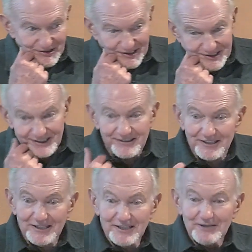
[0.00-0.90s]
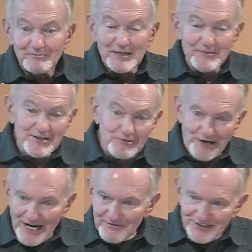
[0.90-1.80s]
trying to maybe
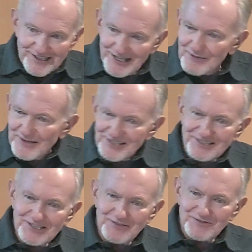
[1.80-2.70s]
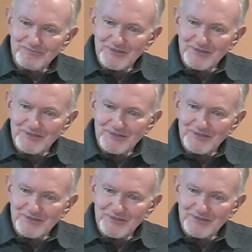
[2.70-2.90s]
graft it out myself,